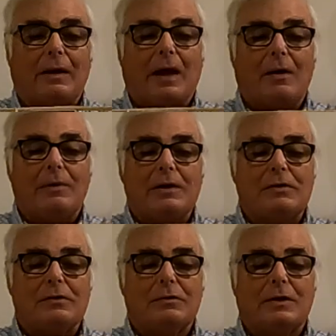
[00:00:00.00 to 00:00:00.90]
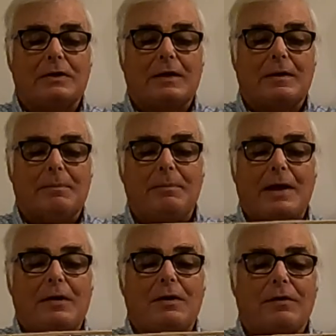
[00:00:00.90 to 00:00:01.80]
allow me to
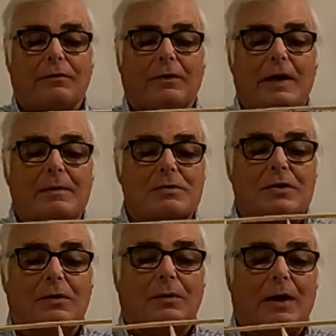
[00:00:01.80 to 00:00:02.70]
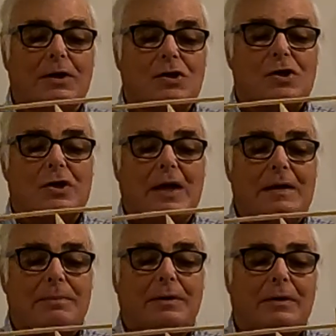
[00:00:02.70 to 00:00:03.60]
bend the frames to the right
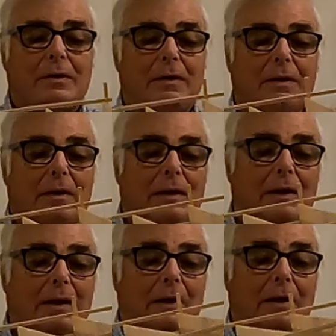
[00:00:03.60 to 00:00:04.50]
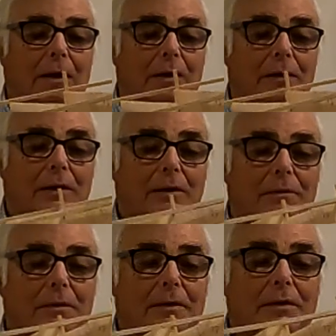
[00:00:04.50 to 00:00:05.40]
shape. And
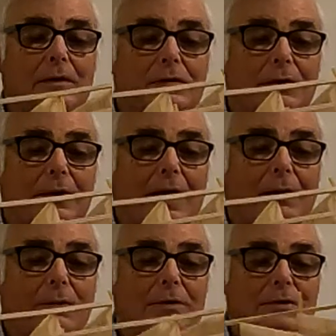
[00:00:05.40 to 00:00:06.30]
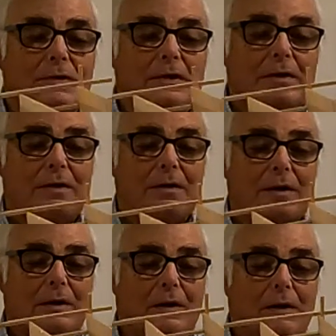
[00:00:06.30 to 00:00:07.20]
so that was
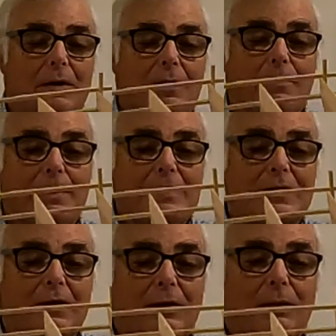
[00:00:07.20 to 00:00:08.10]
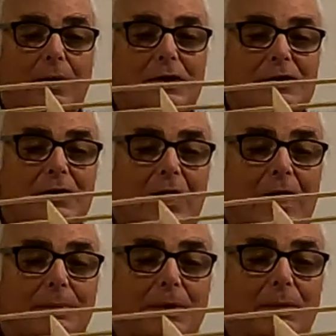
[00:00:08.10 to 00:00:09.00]
basically where I
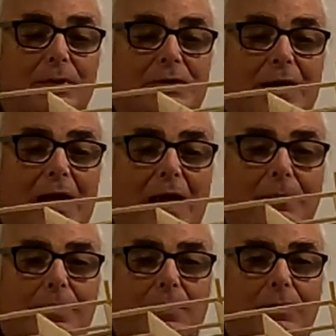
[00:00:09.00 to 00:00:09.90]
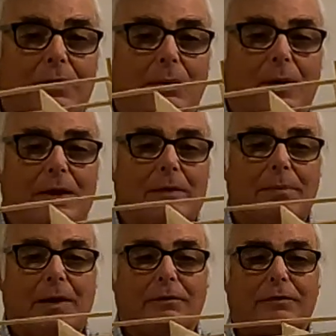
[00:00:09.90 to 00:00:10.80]
stopped. I wasn't happy with the way the
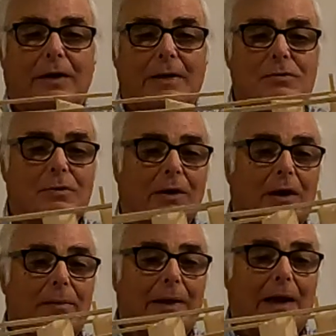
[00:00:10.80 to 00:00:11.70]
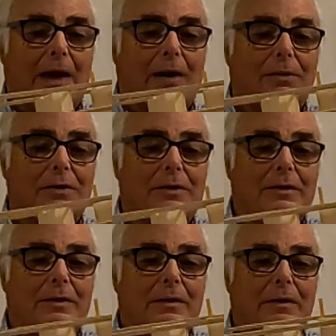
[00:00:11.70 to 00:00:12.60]
bent frames were coming out,
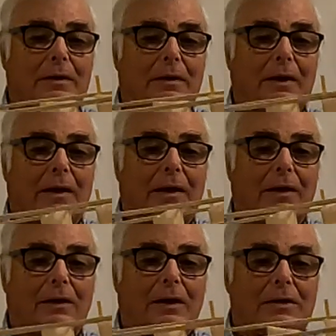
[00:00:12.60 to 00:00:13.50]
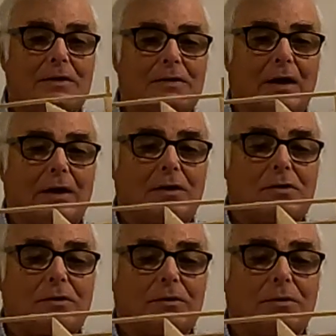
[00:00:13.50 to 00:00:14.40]
and I
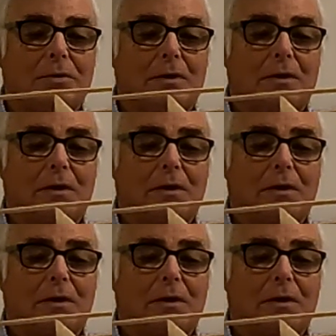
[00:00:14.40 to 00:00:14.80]
decided to